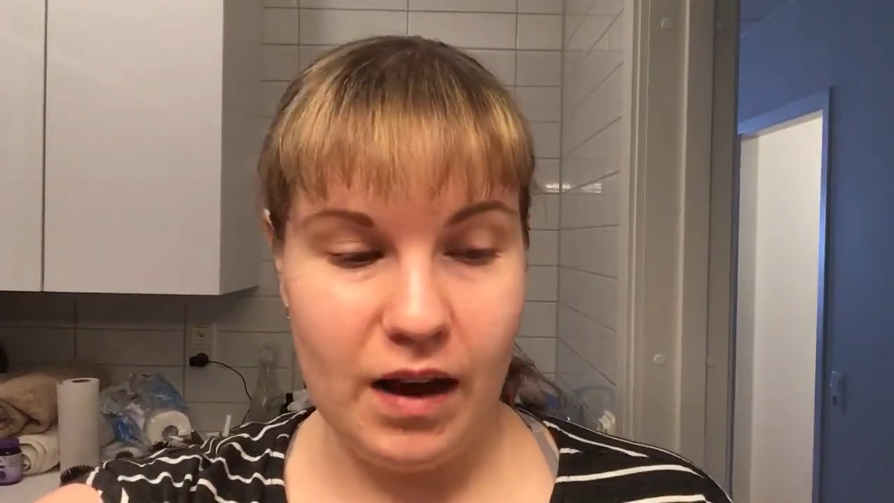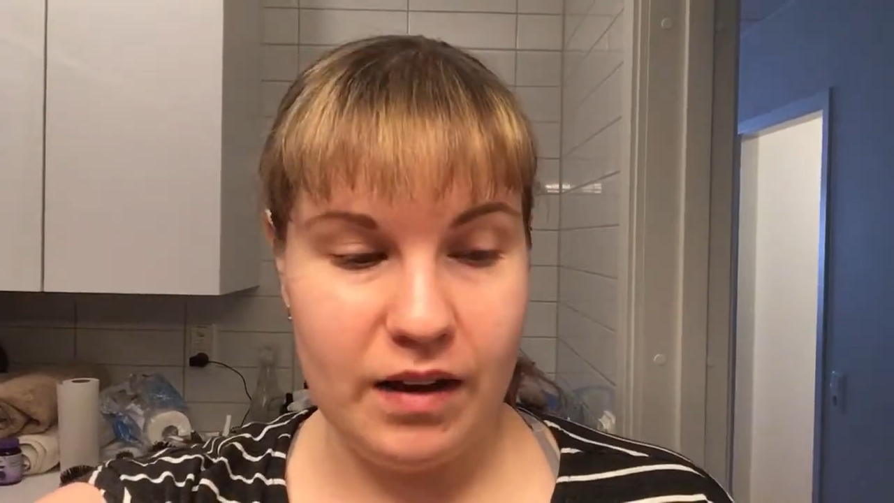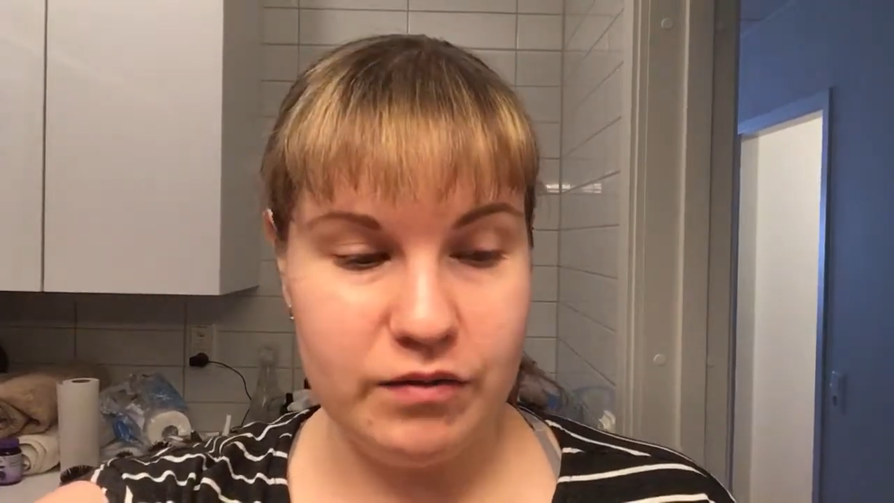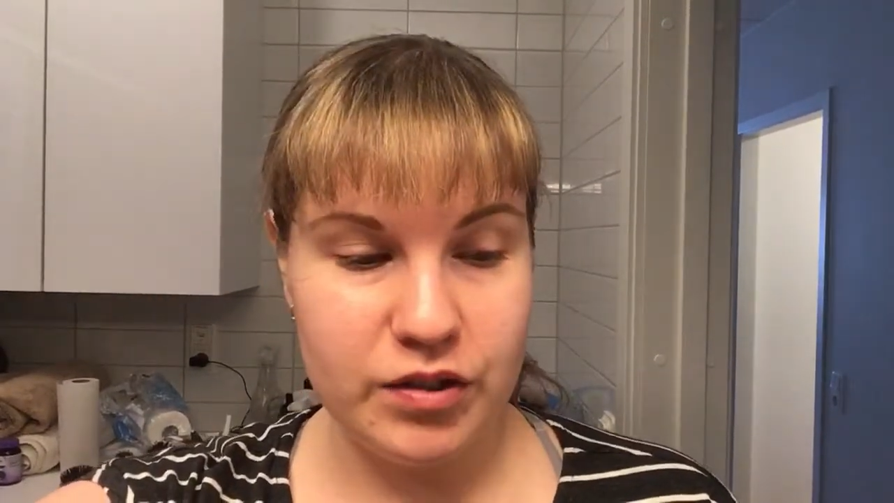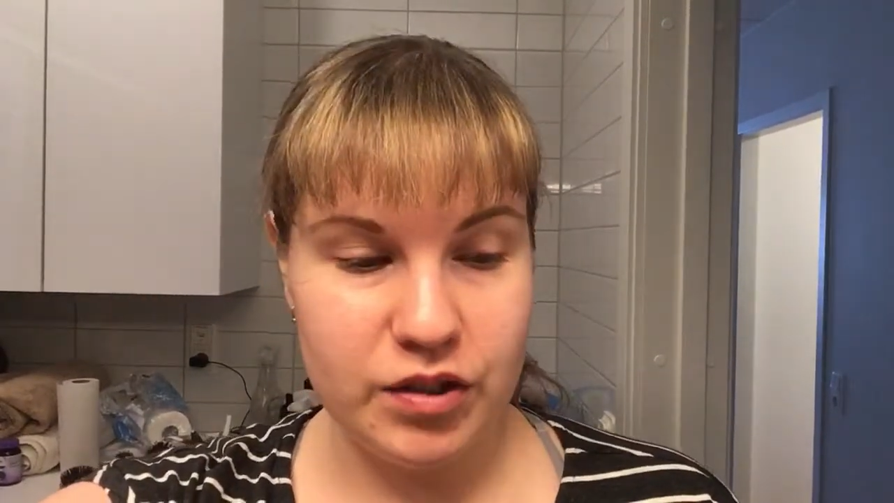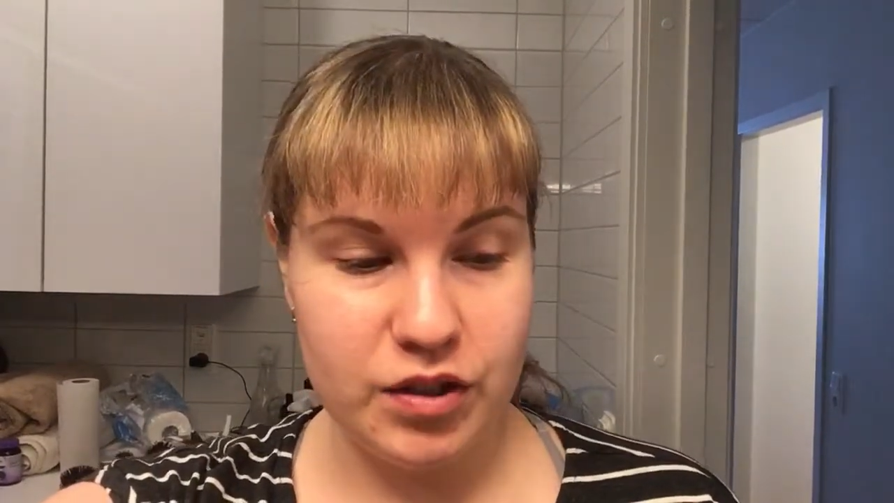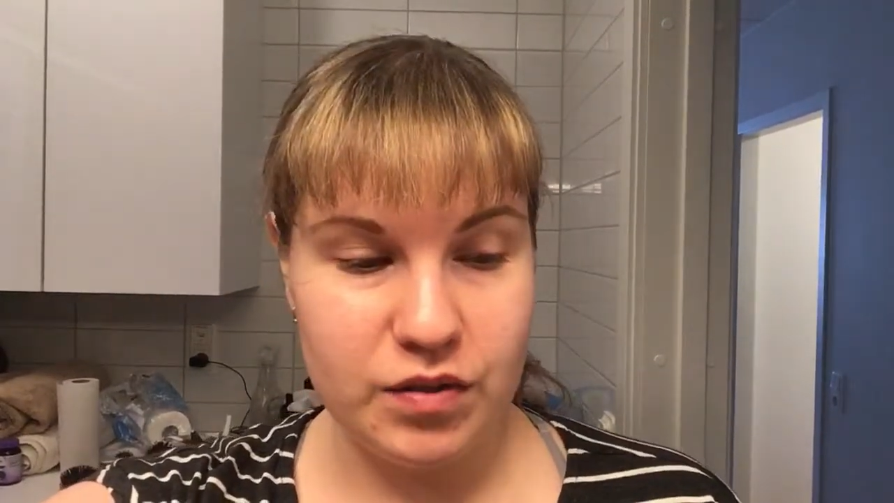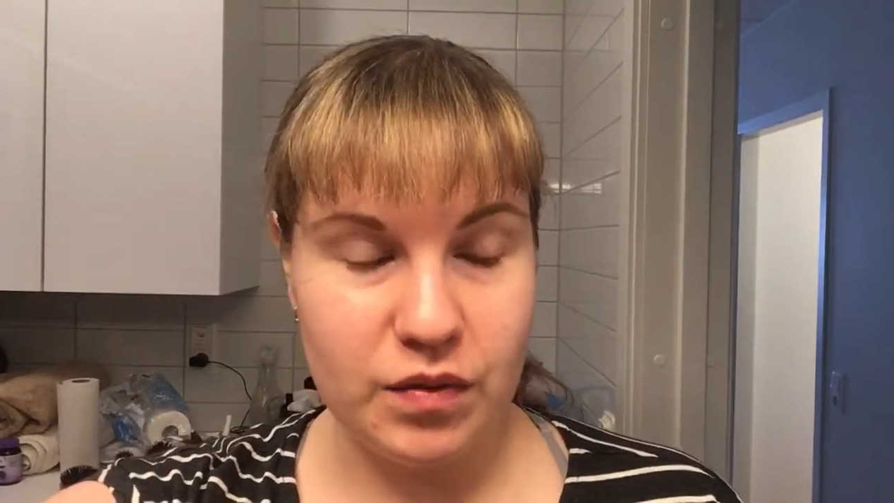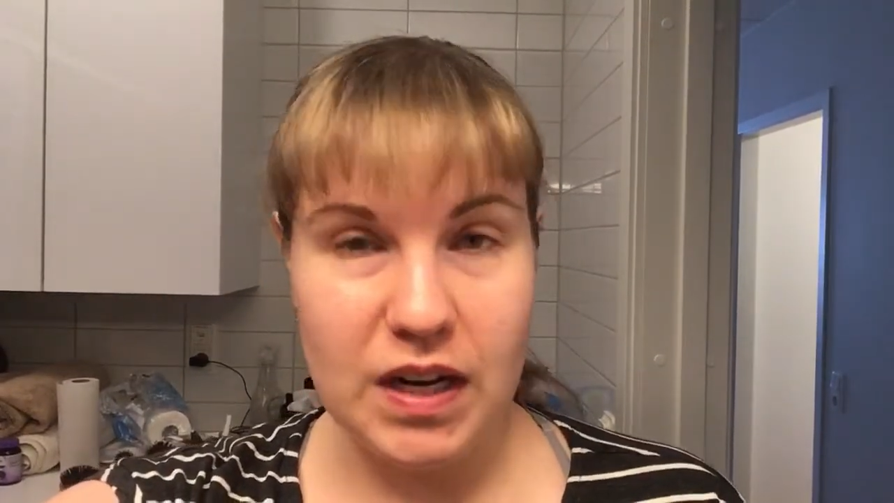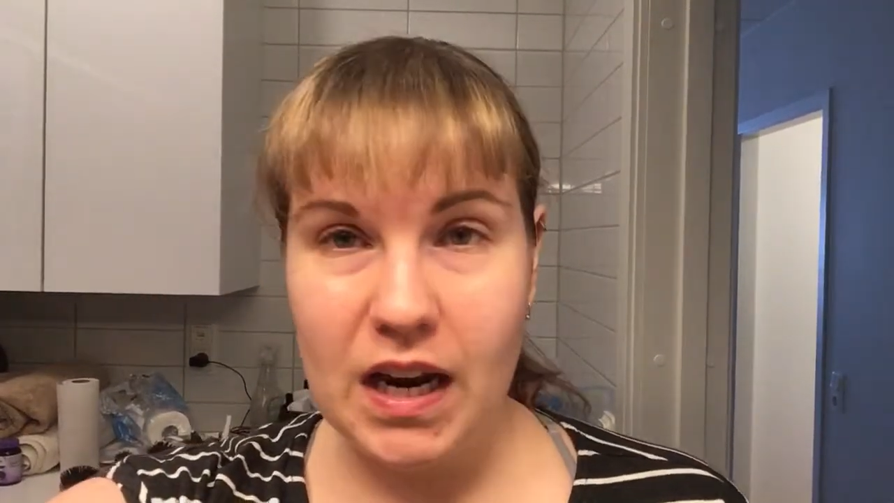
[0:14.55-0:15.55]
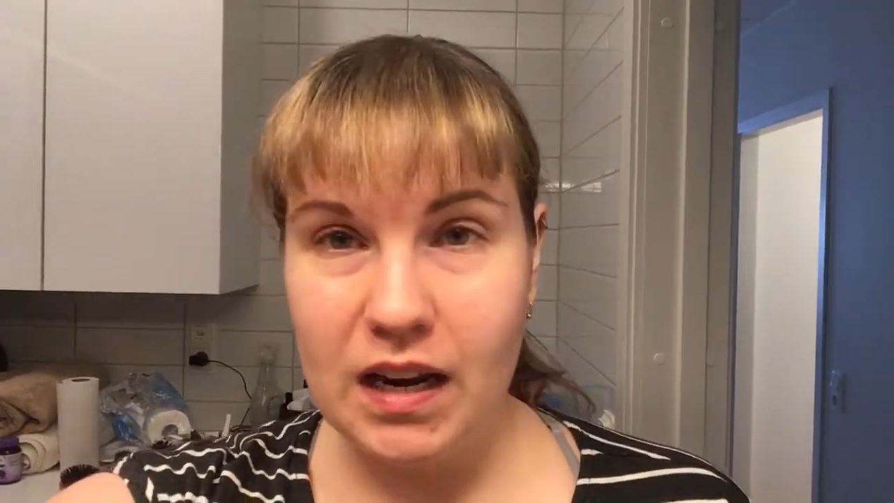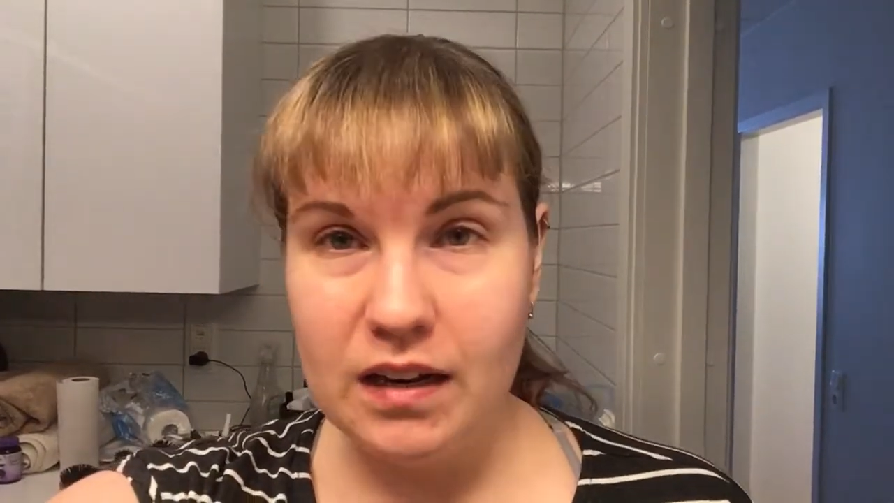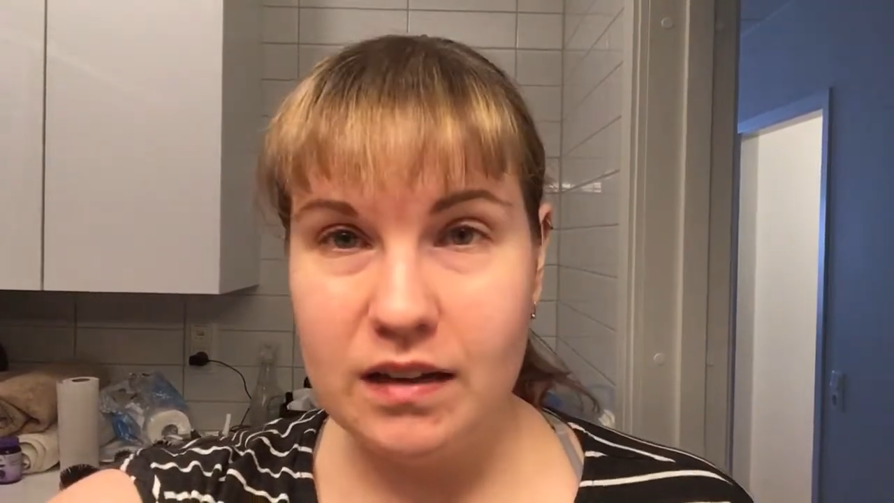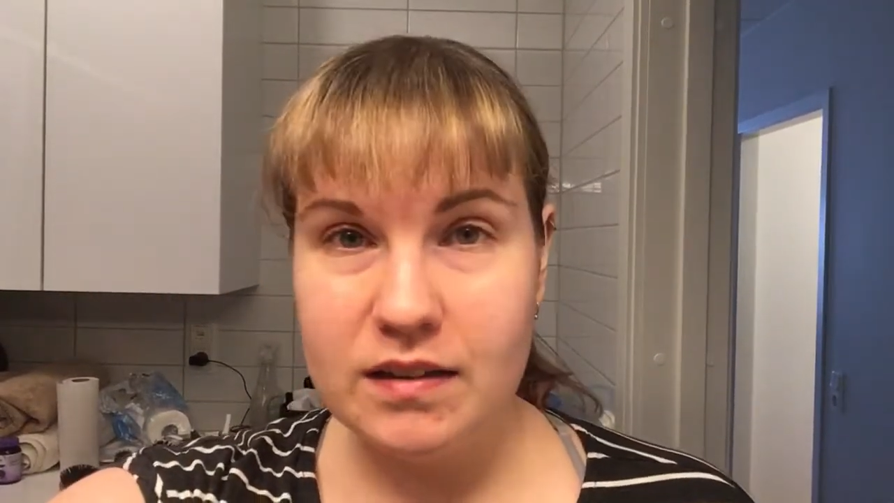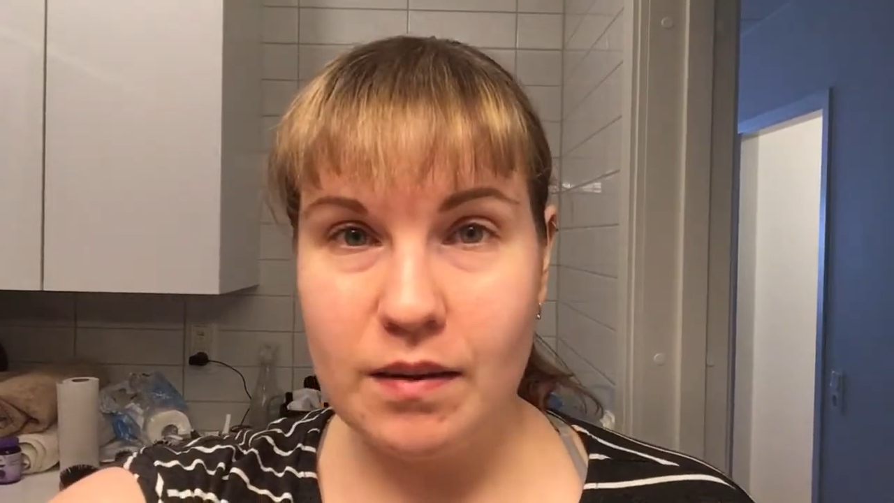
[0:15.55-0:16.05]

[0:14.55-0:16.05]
I was just reading